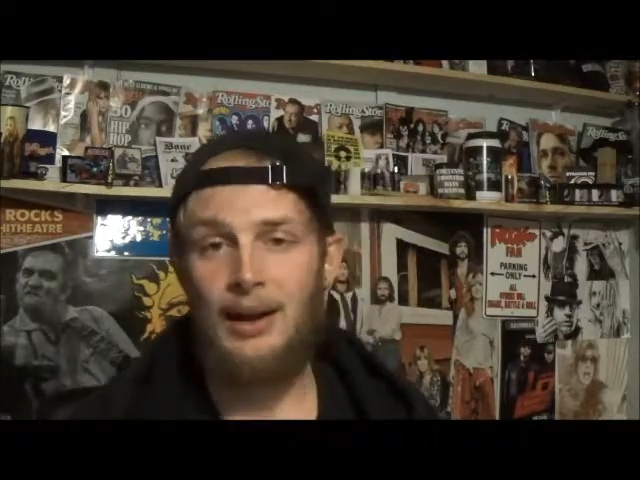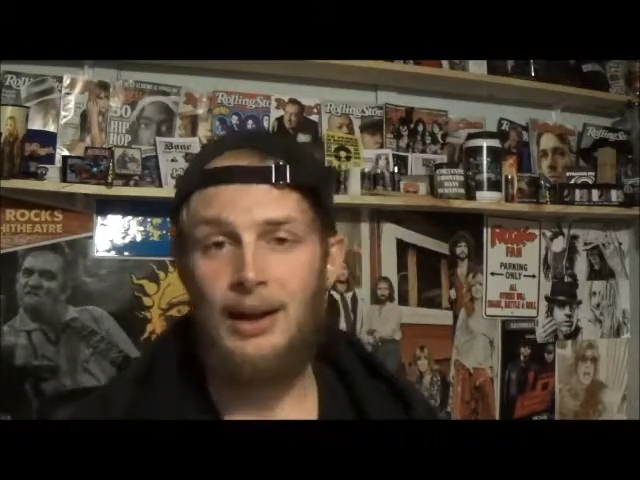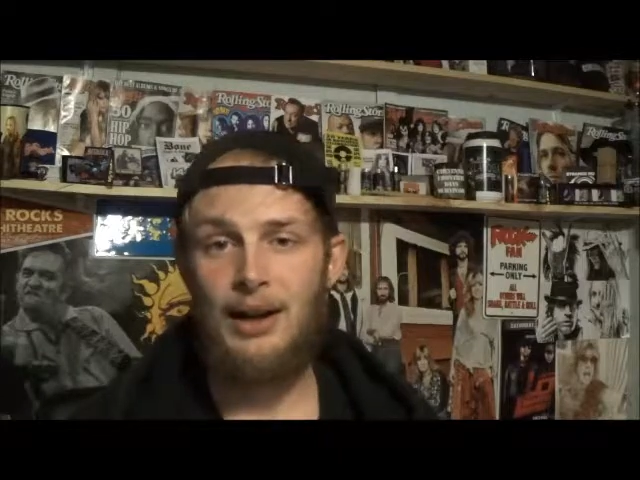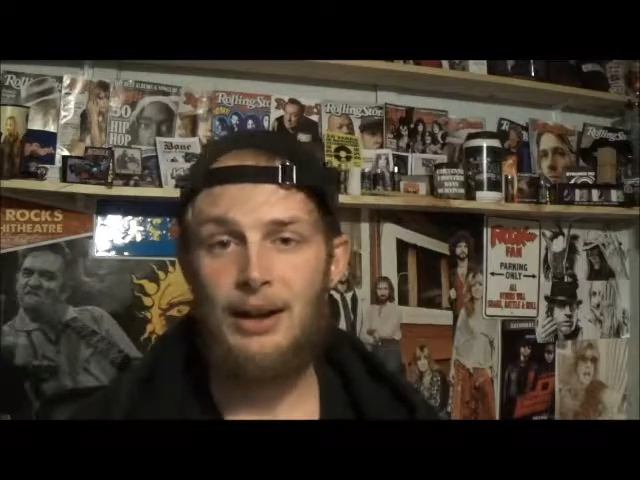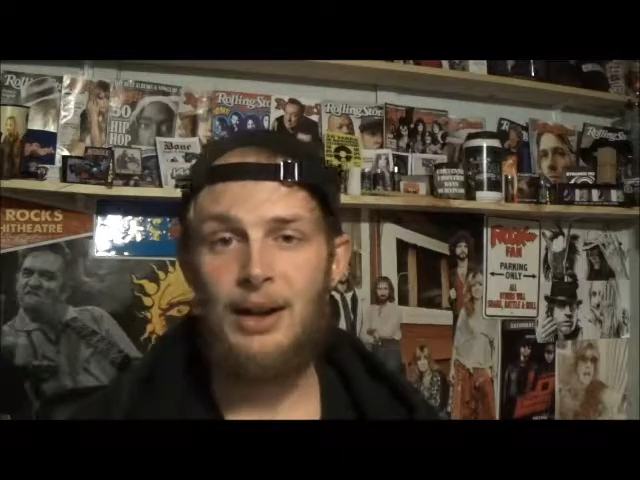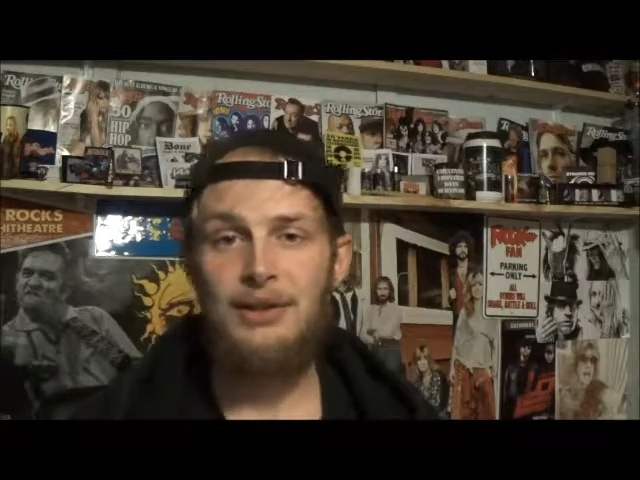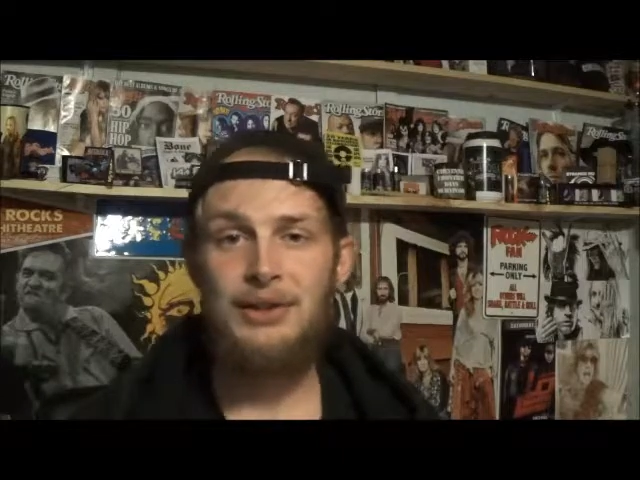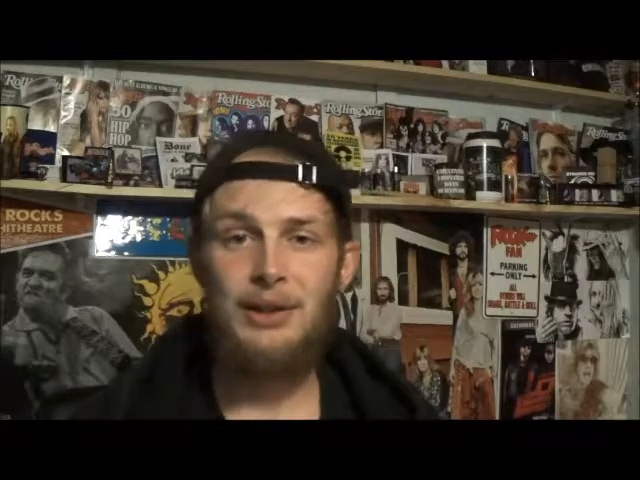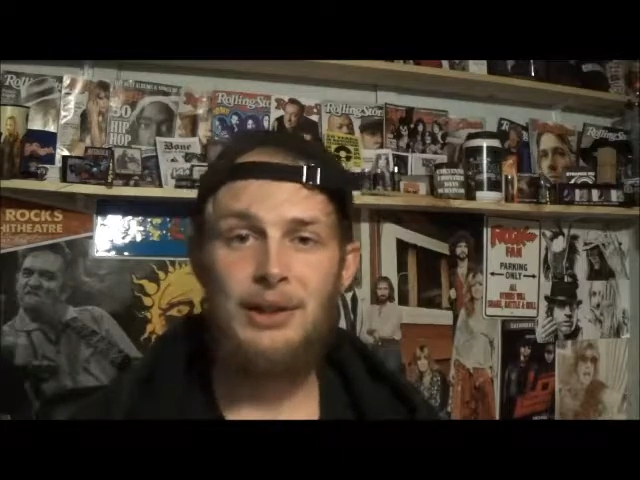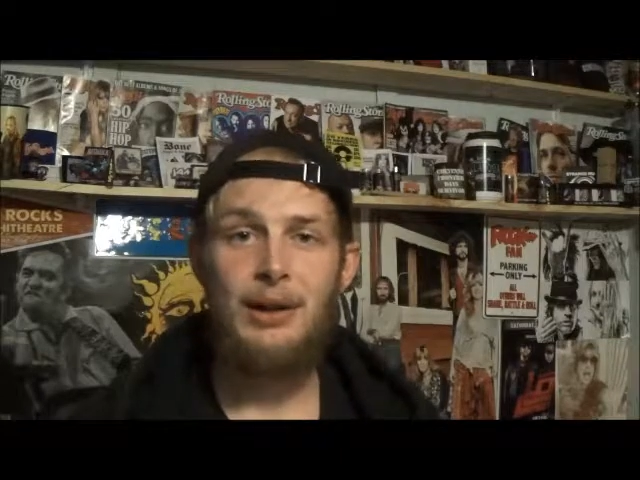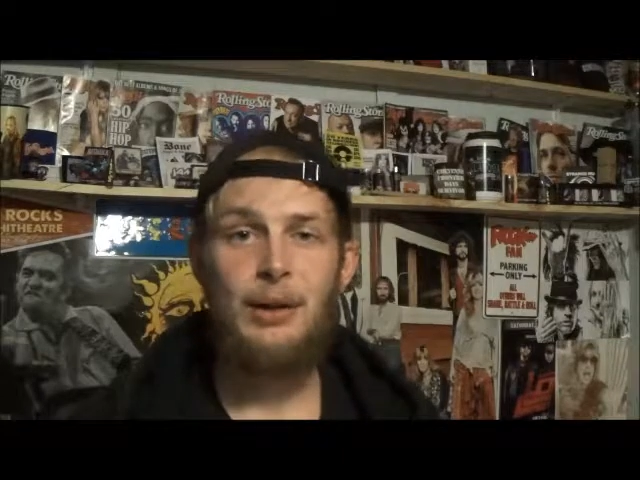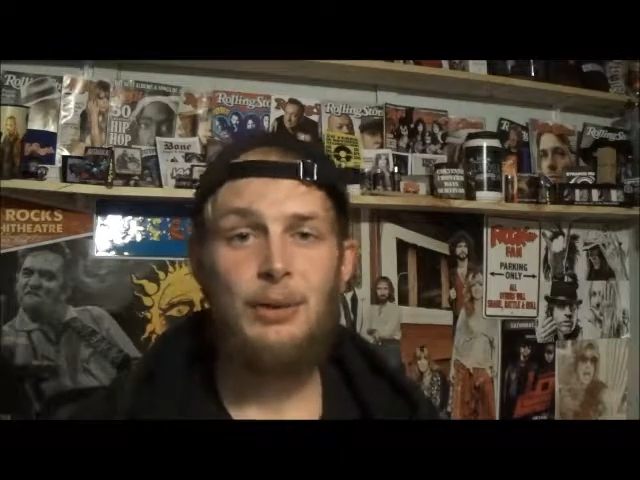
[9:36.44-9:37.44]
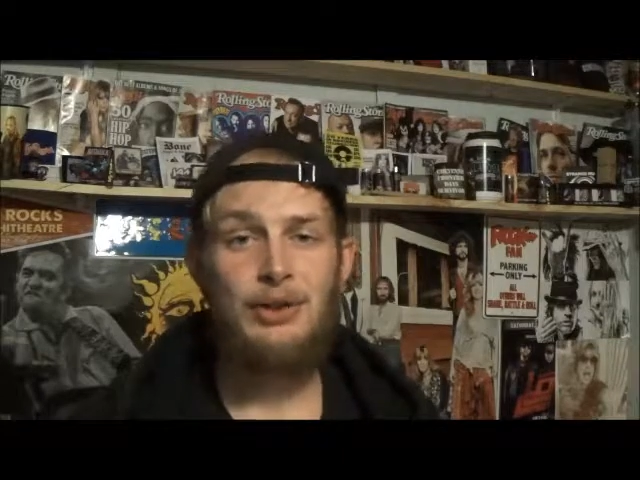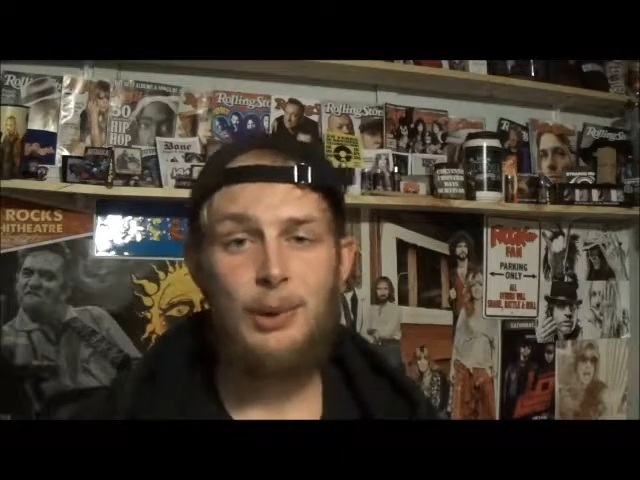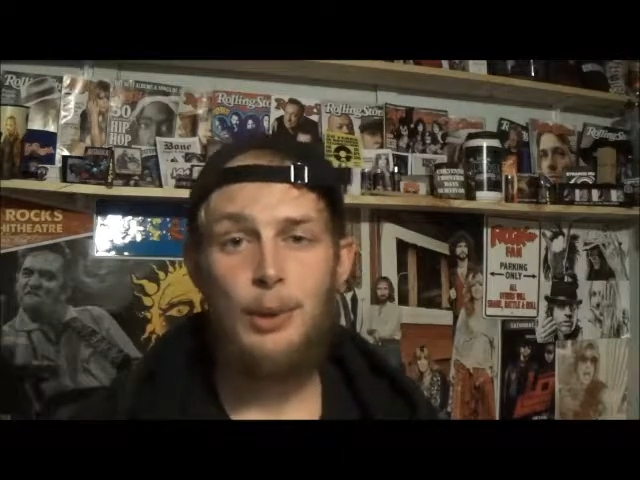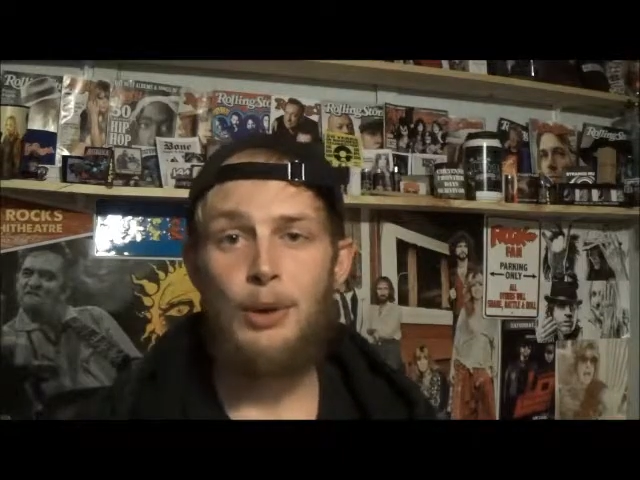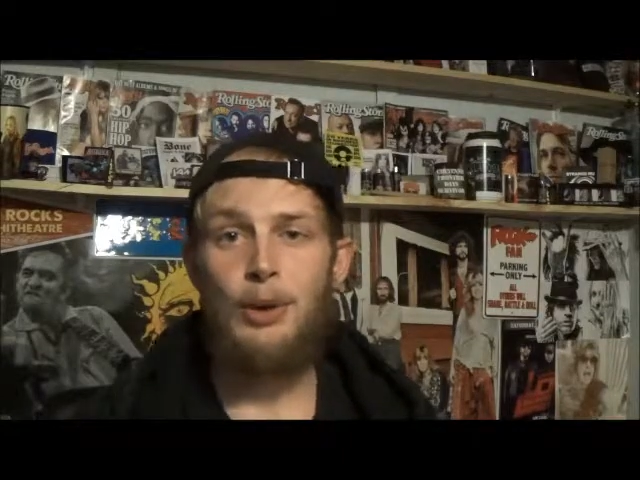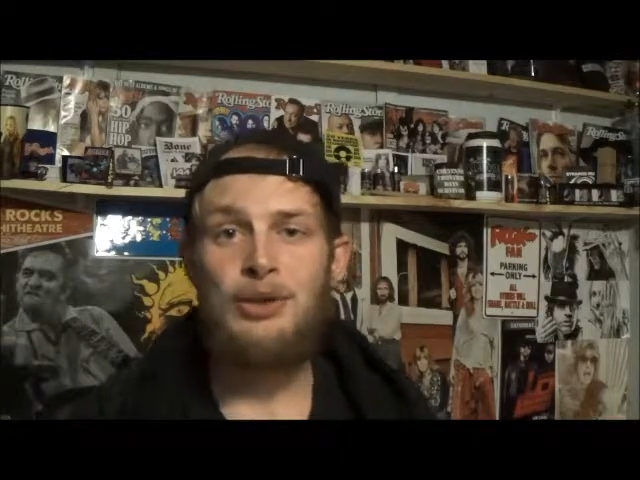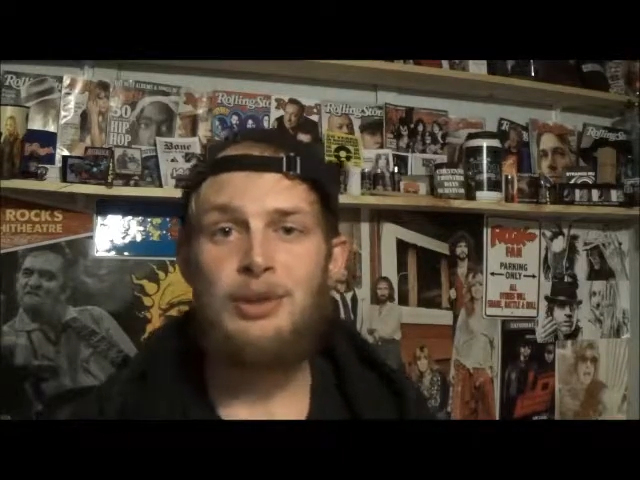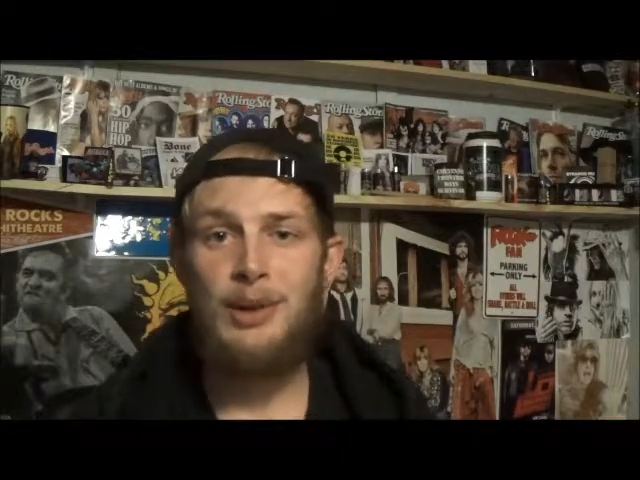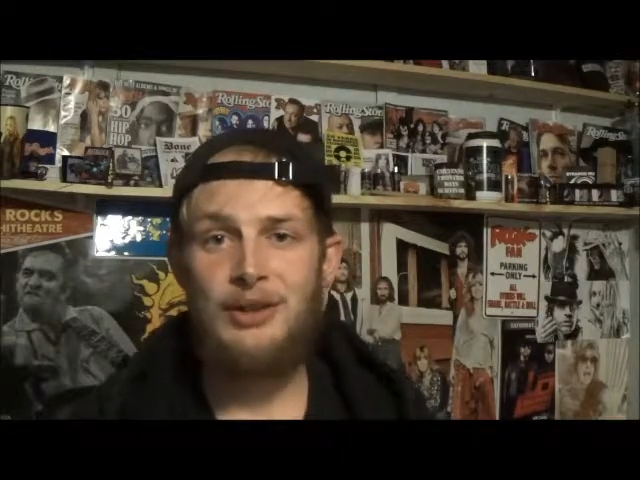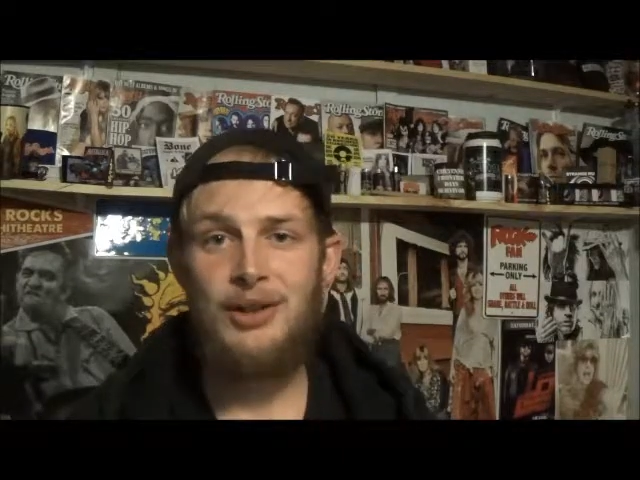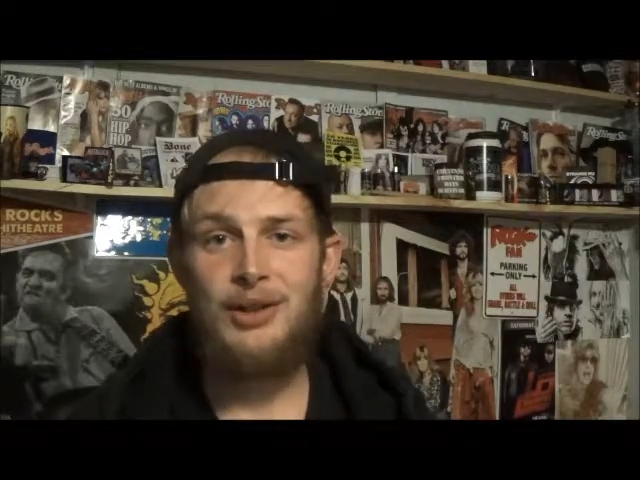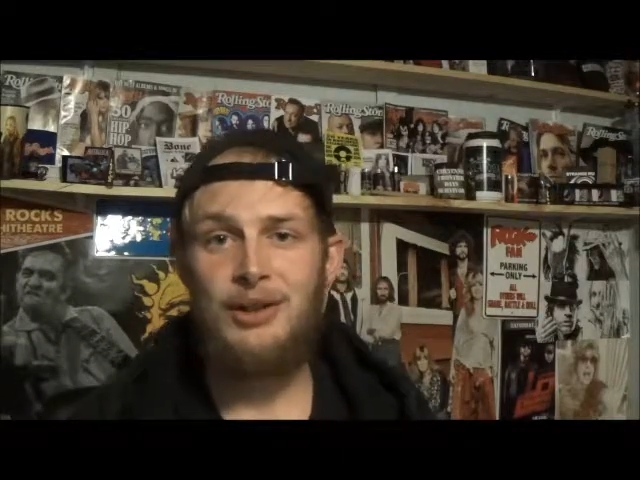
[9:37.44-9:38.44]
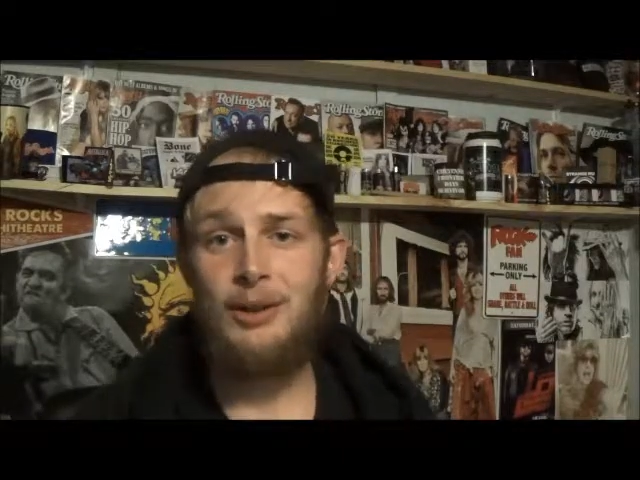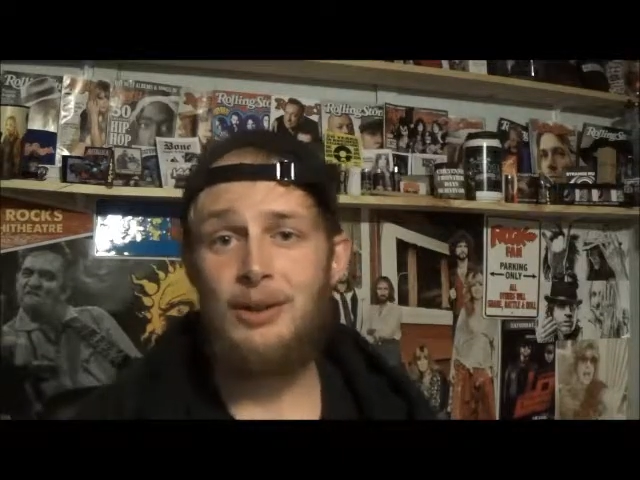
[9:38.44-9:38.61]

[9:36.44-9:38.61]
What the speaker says: a concert, which I won't go too much into